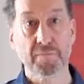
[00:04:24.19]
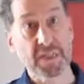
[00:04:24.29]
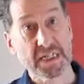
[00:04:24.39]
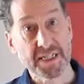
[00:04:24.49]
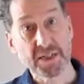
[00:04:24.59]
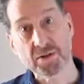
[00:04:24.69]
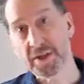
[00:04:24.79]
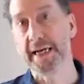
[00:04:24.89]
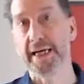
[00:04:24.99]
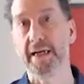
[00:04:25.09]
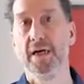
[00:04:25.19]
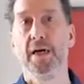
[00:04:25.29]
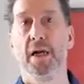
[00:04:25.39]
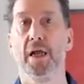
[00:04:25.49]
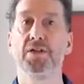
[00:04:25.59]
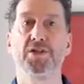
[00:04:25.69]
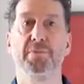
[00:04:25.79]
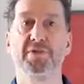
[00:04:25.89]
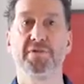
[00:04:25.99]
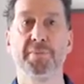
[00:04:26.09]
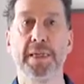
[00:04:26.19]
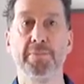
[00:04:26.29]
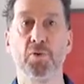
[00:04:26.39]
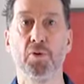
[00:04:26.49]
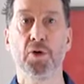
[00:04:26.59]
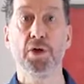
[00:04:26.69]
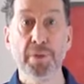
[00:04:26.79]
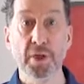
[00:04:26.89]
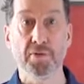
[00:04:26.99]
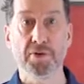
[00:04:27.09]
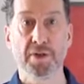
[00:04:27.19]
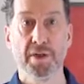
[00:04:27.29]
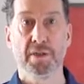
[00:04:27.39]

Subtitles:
Still today, large numbers of people commute